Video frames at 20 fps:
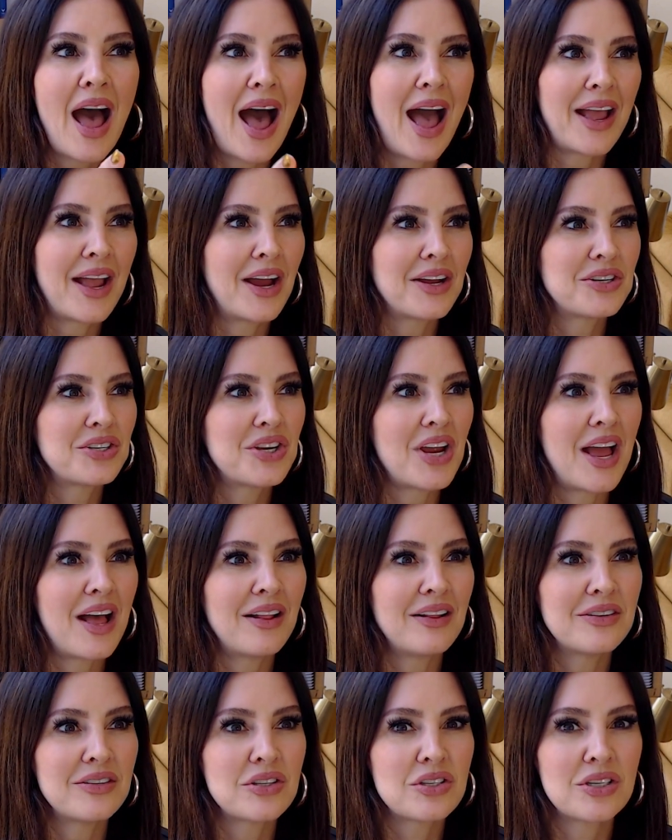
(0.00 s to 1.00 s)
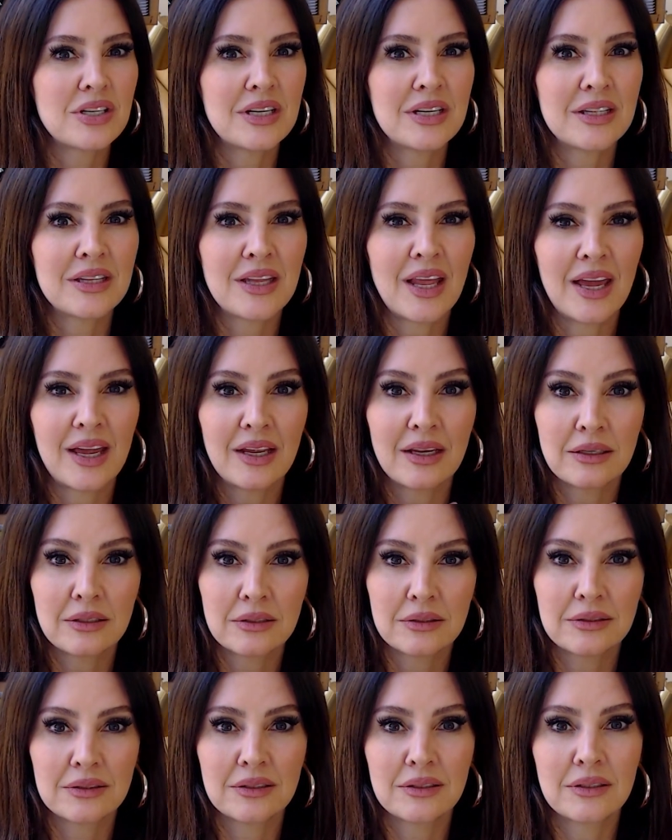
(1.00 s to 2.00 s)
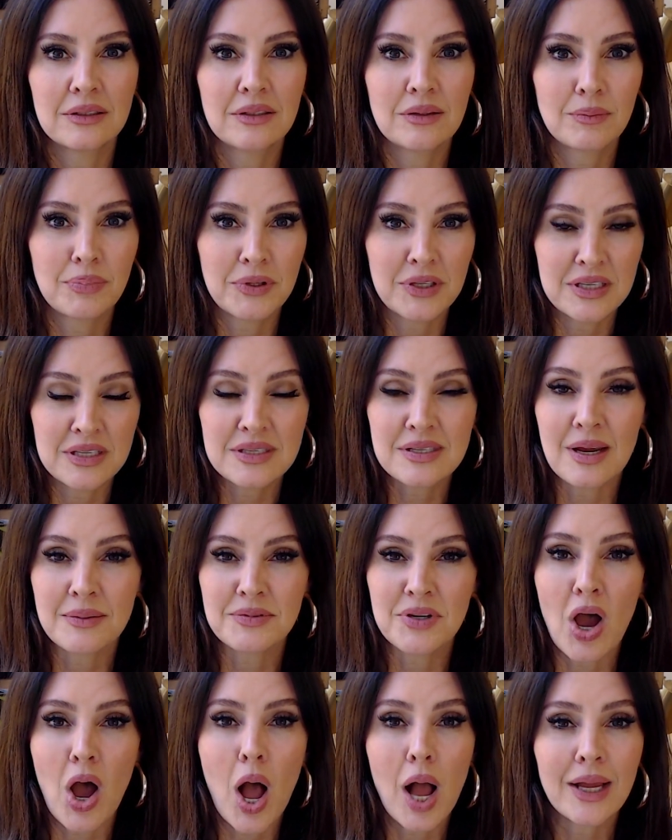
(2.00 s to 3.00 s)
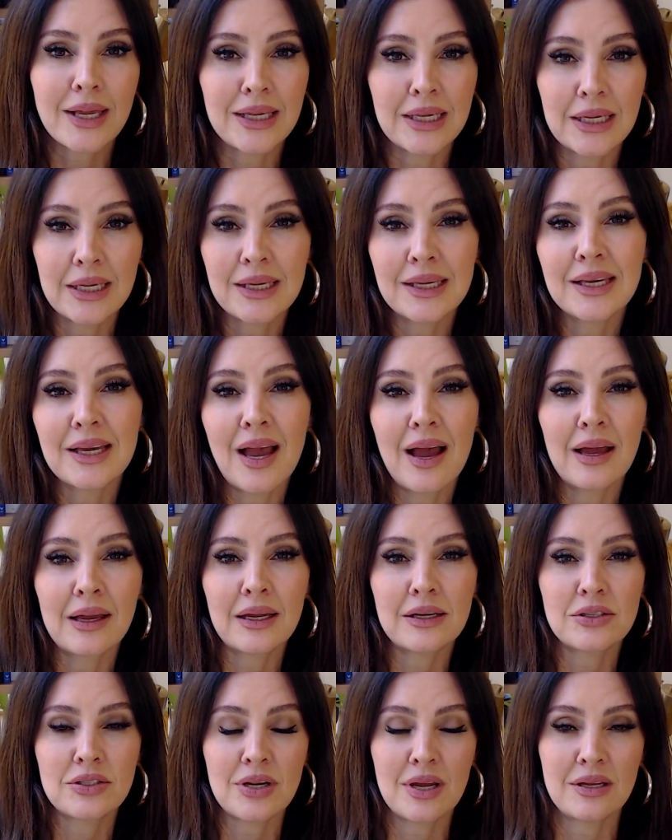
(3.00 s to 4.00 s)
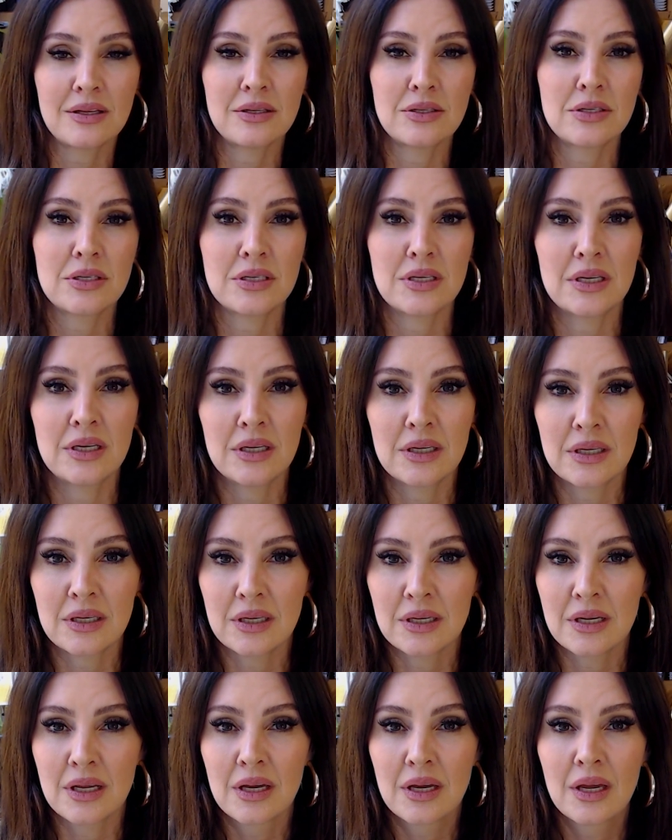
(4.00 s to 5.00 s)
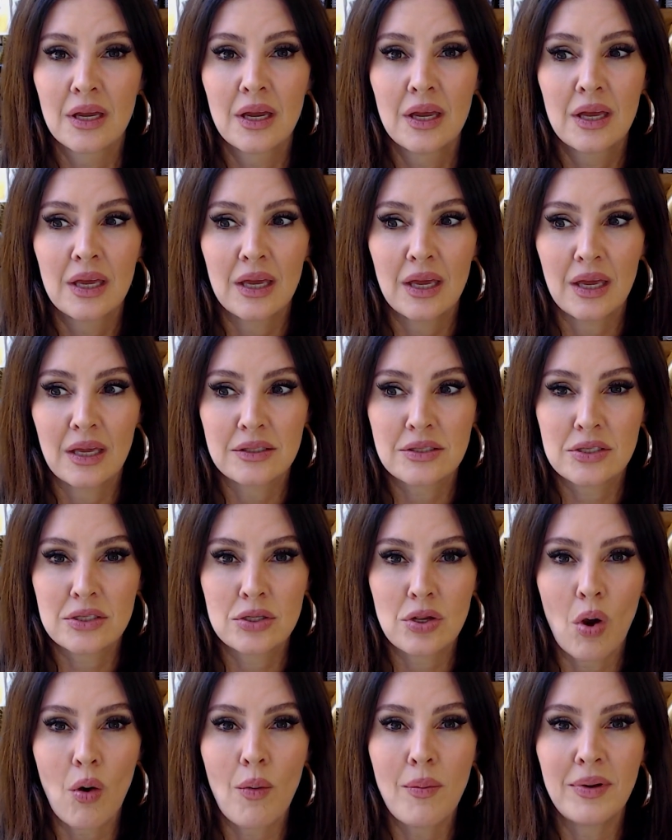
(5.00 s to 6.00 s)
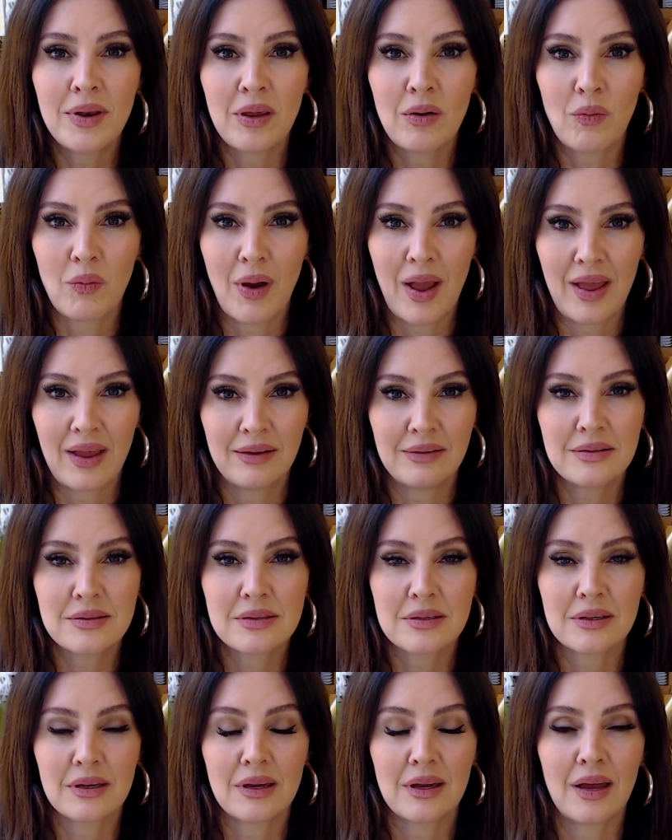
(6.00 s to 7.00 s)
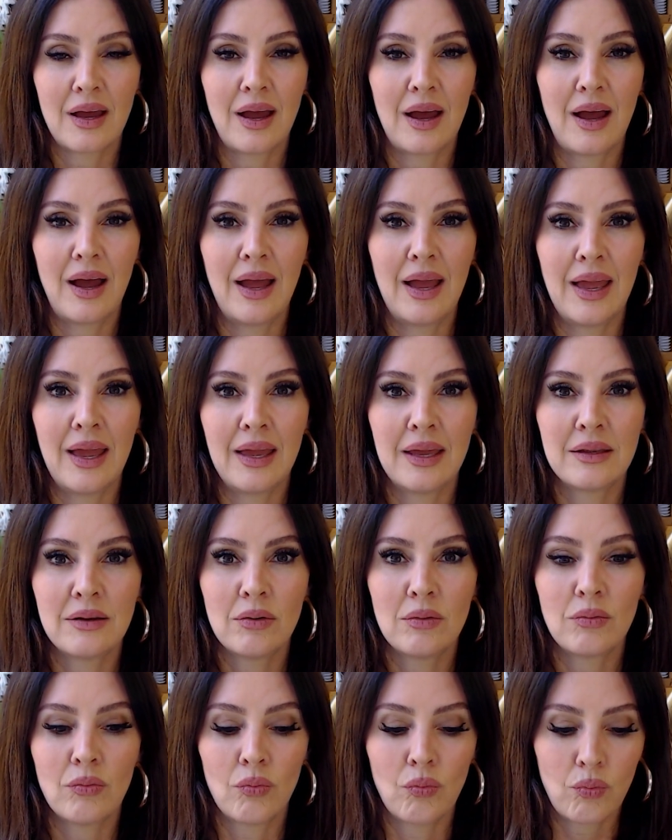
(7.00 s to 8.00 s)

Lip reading: I got challenged in like, please stop talking. I got challenged in so many ways. And